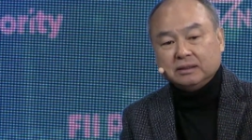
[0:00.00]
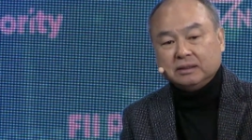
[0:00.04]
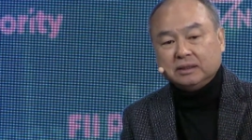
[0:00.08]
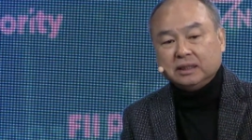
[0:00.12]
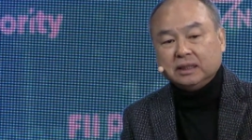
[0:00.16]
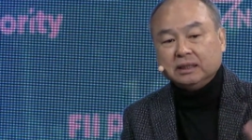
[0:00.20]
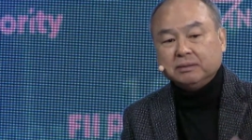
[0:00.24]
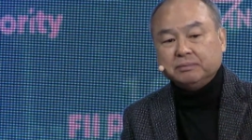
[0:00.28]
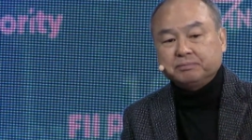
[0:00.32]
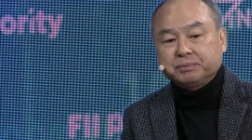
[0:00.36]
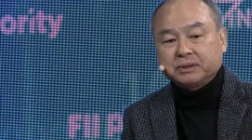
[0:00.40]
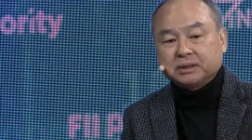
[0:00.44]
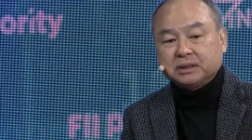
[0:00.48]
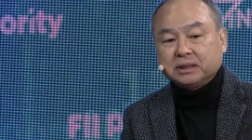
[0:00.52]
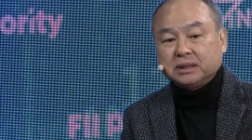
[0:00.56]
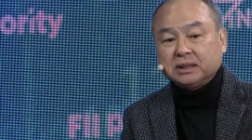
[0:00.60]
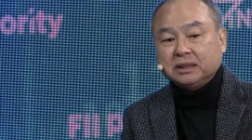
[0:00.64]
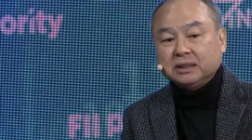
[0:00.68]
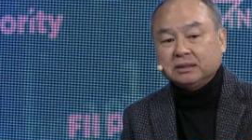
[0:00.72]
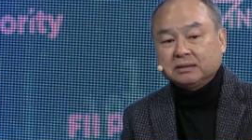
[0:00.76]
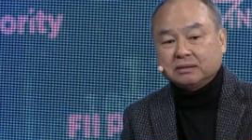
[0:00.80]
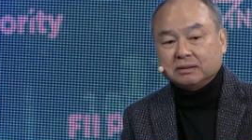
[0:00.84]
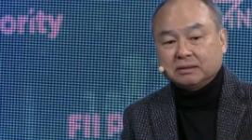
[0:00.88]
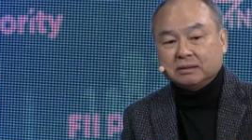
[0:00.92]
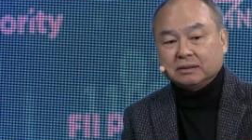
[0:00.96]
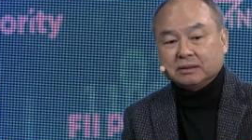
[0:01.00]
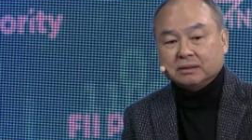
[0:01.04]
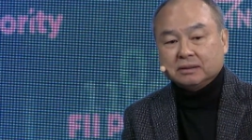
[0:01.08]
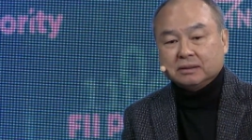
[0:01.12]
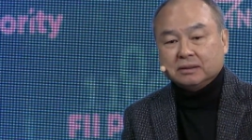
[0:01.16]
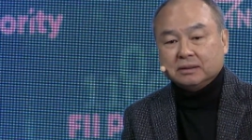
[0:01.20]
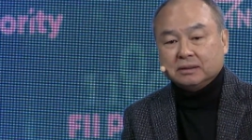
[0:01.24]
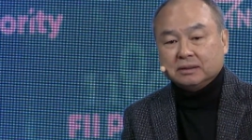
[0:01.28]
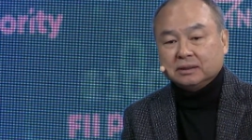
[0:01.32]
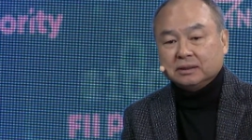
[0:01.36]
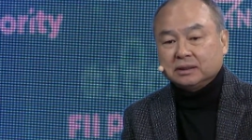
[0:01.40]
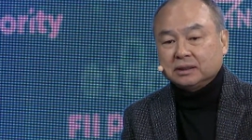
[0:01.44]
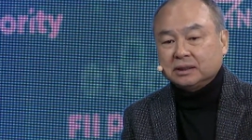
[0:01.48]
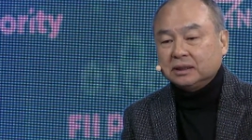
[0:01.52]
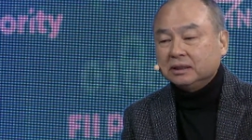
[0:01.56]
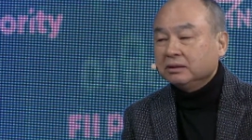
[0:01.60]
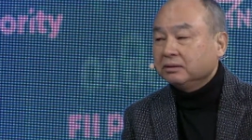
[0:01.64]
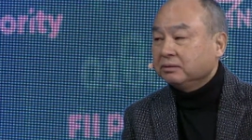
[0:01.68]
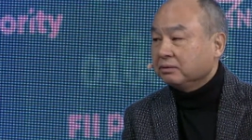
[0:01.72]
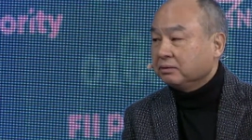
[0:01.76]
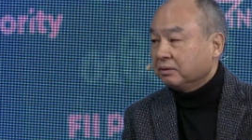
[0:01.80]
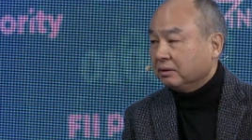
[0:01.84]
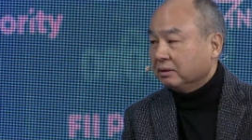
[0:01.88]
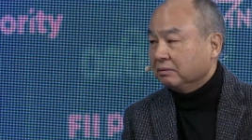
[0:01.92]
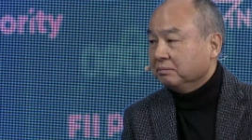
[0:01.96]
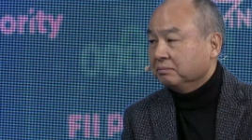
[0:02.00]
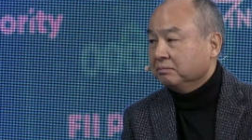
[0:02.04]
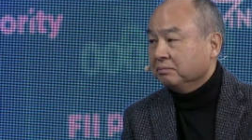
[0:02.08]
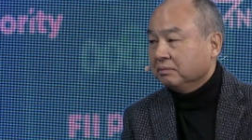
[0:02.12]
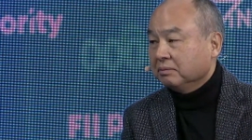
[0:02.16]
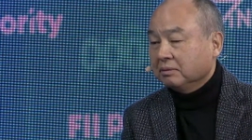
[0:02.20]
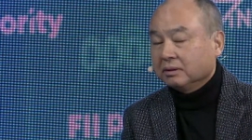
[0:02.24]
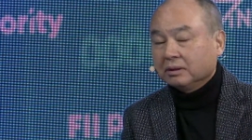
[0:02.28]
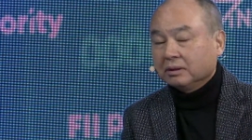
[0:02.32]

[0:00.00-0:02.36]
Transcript: DeepSeek syndrome,